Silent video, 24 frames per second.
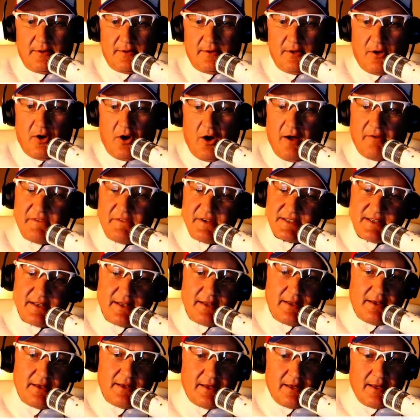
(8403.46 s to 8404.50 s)

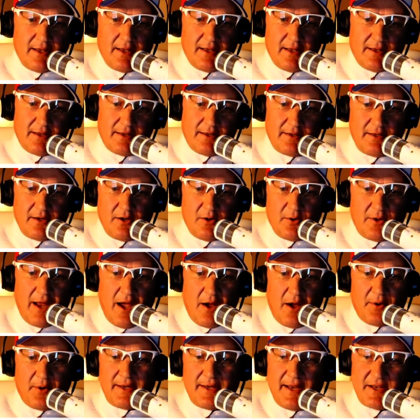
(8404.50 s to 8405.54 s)
Obviously,
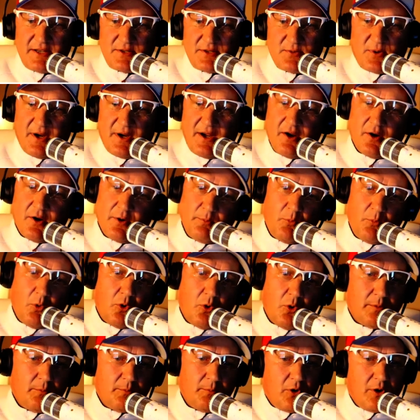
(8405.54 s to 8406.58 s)
nowadays we're hearing
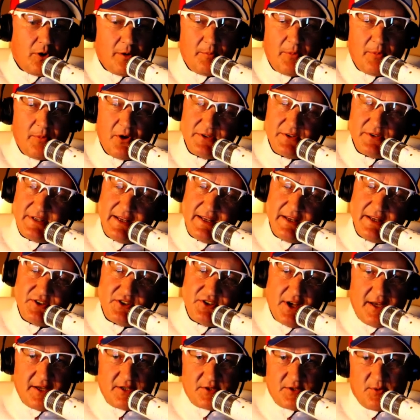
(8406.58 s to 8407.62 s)
more and more about
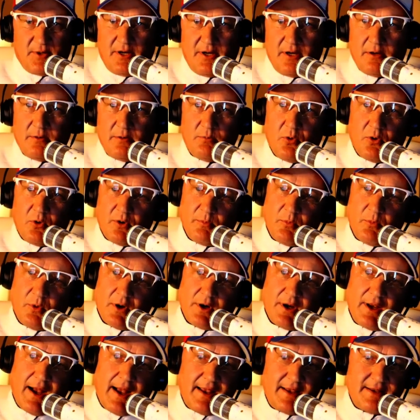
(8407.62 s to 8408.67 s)
TJs. We're hearing more and
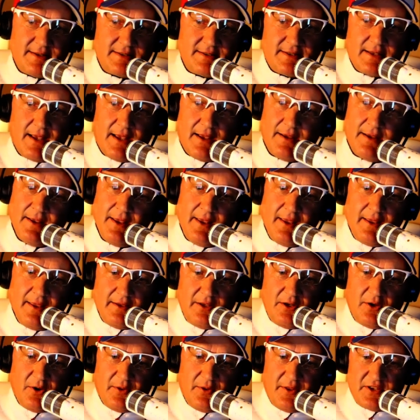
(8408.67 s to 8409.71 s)
more guys, that
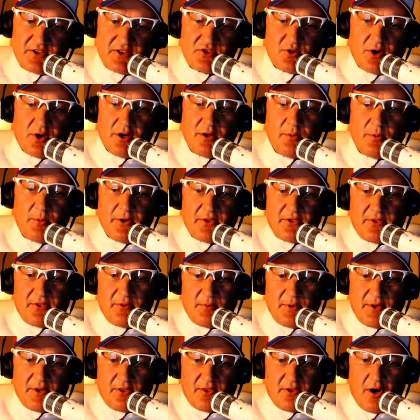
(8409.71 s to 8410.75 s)
struggle
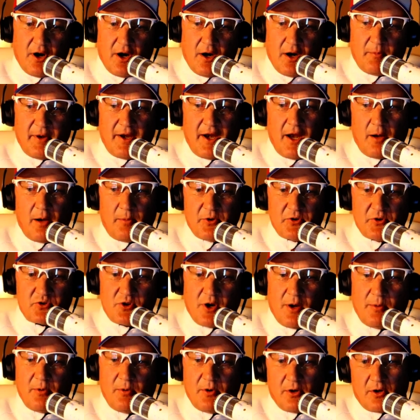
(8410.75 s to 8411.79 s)
with arm and elbow
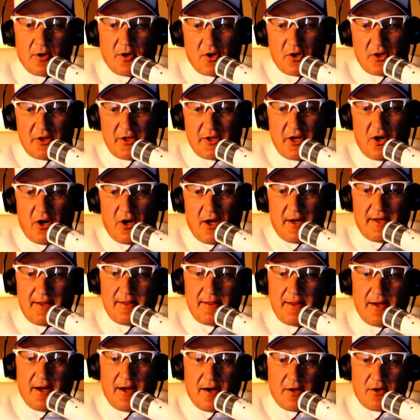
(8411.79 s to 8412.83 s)
trouble early on
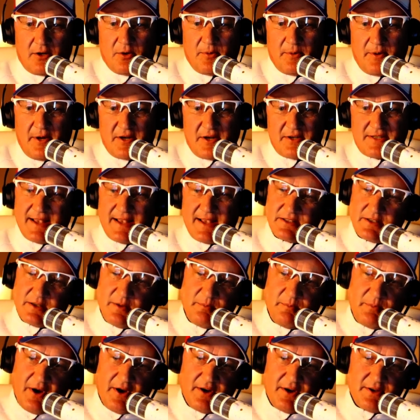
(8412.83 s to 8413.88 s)
in their careers as
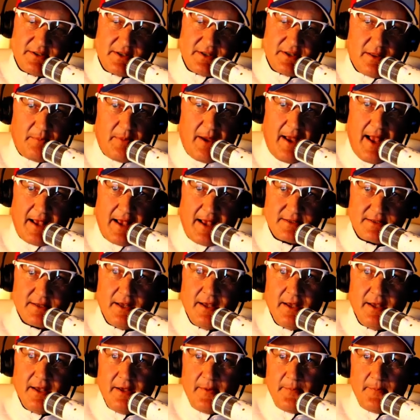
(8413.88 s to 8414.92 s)
compared to the past.
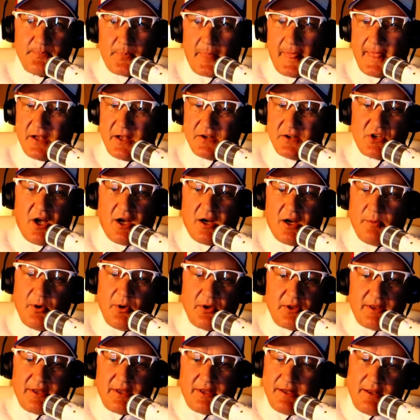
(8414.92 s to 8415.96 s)
Talk
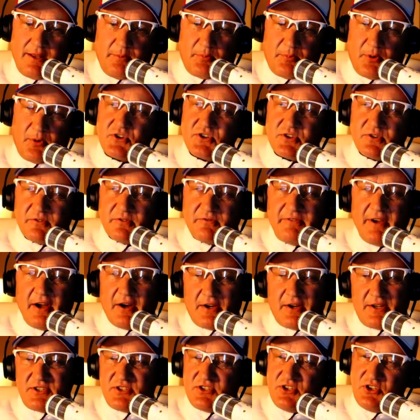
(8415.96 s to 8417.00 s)
about the
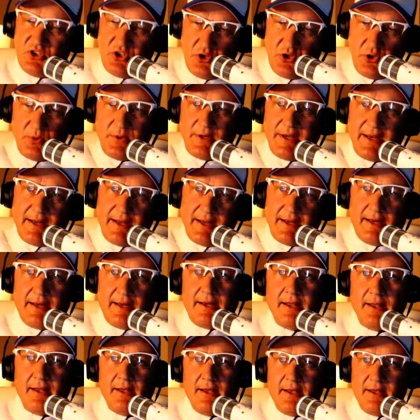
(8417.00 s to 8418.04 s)
perseverance you
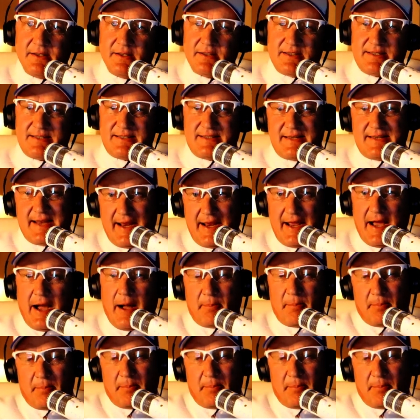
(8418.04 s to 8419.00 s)
needed to stay up,